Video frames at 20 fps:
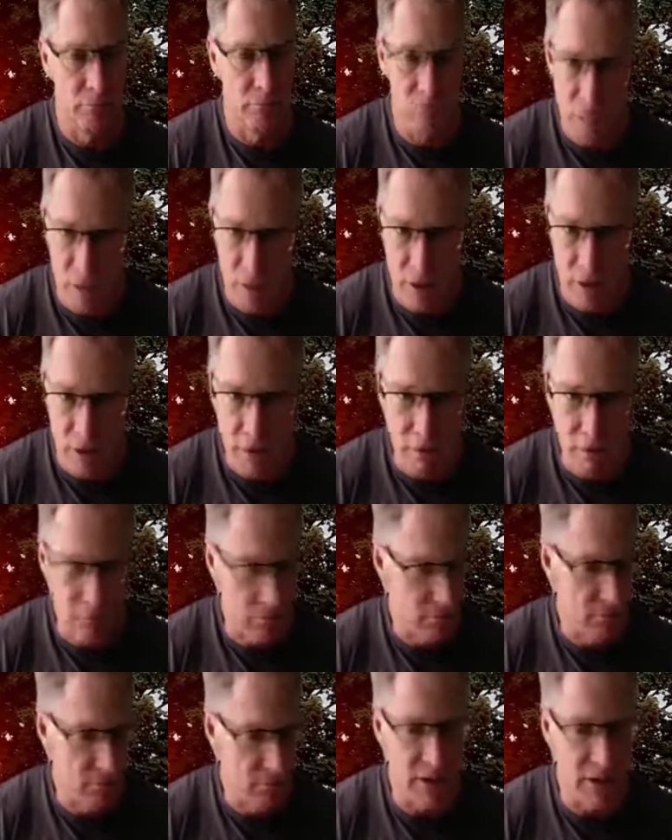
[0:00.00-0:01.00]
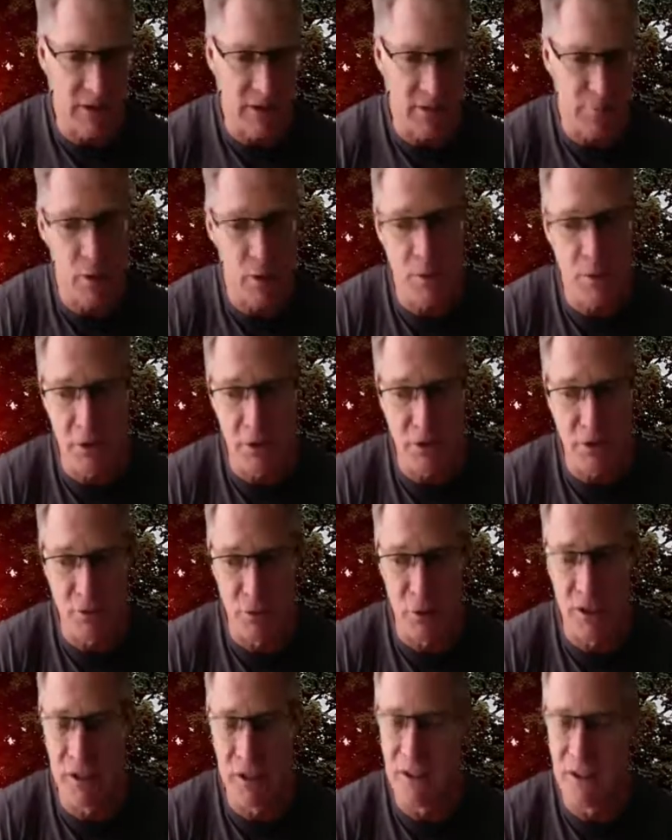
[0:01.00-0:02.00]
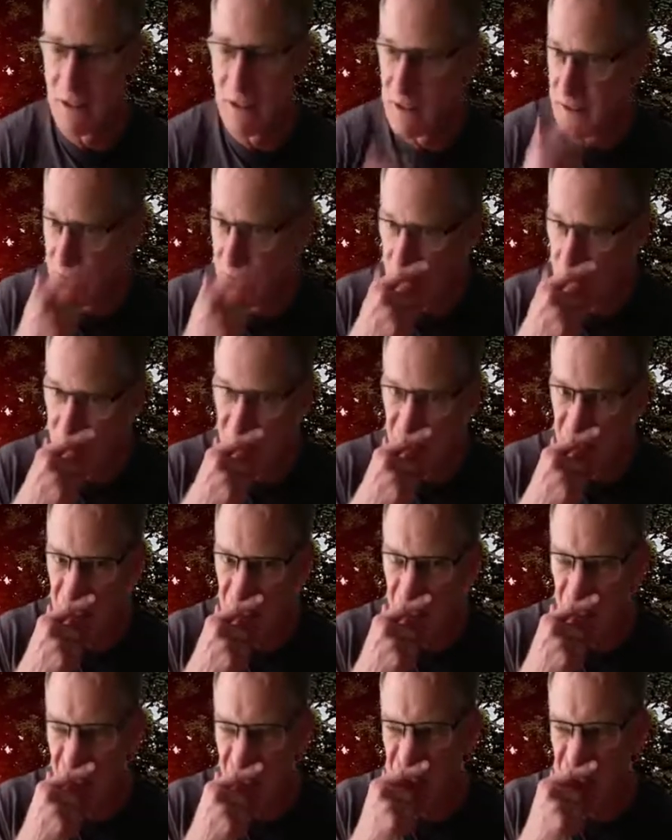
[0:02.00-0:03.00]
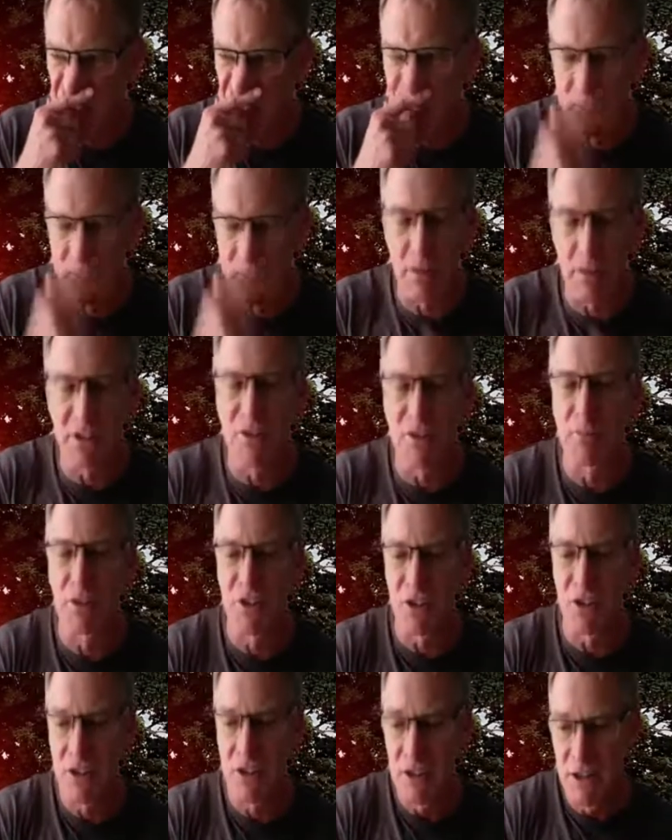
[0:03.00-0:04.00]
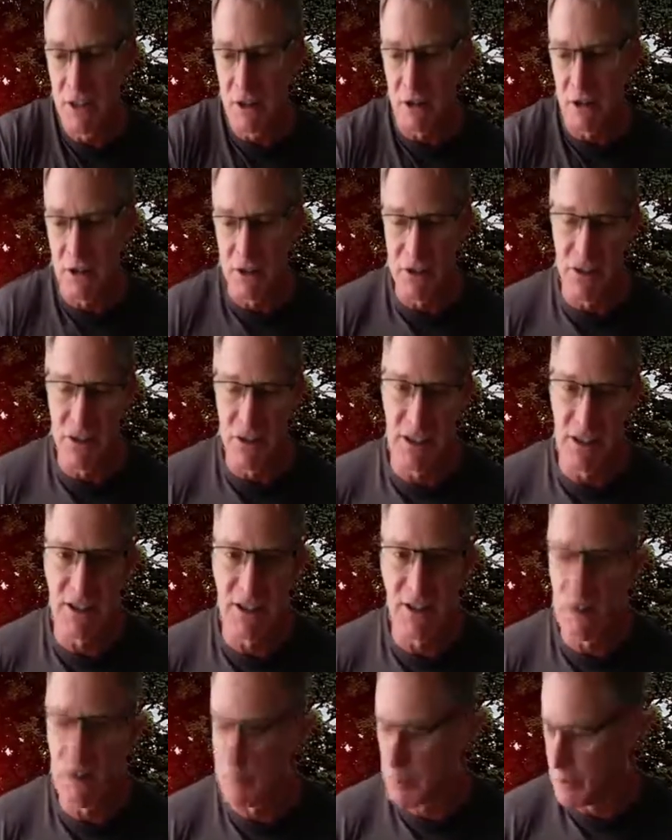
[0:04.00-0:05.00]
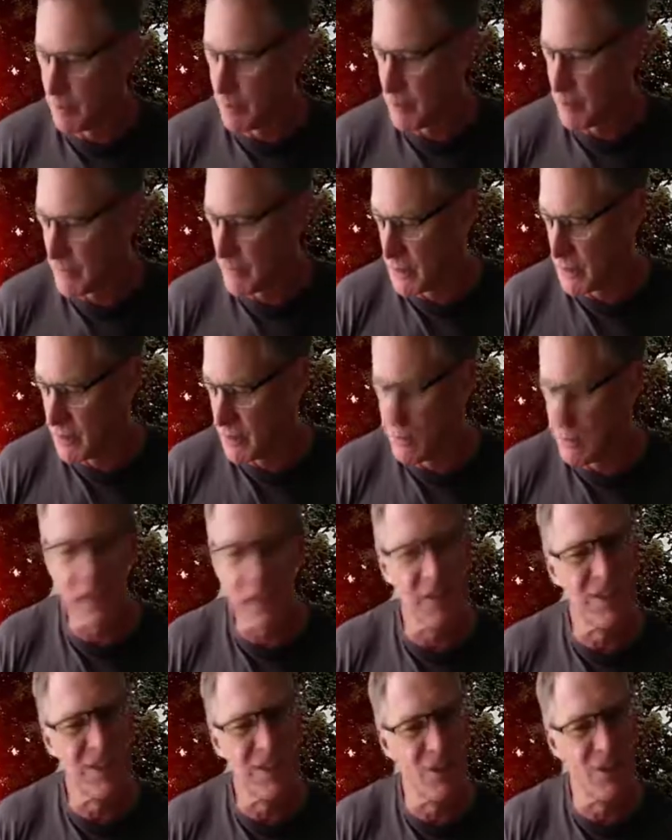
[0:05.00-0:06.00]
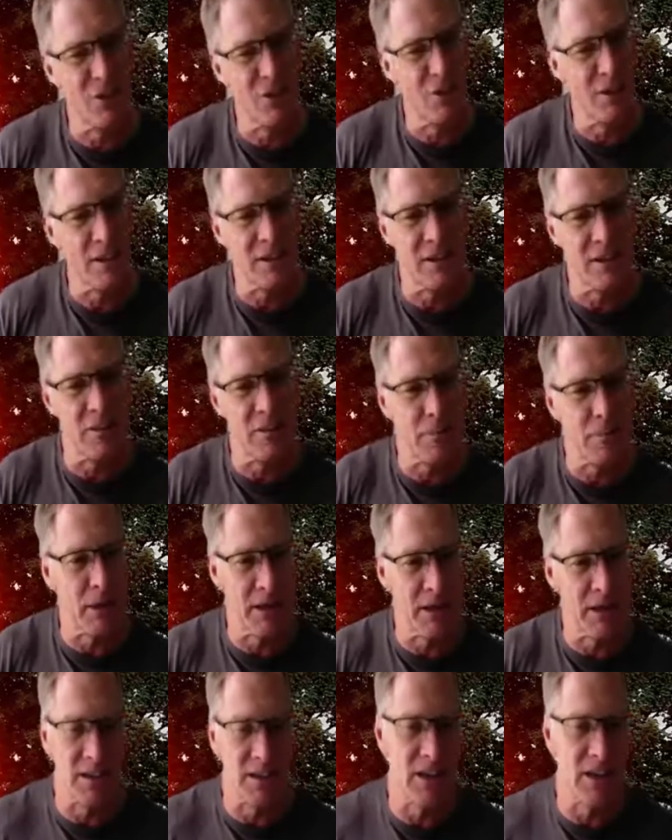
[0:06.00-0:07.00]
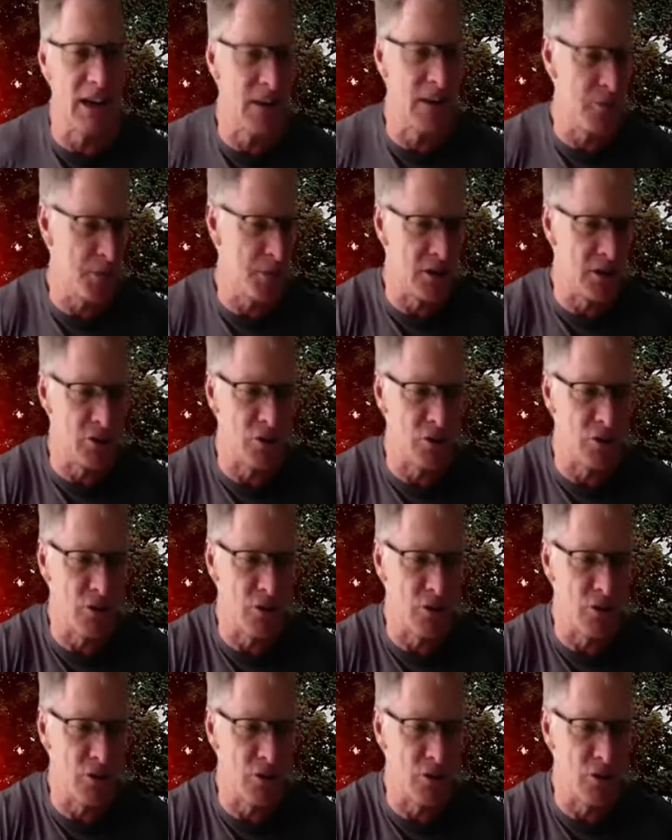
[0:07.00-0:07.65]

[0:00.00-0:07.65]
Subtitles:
Keith, that's pretty much really the nutshell. It goes into much, much greater detail, but that's the basic that everybody could do.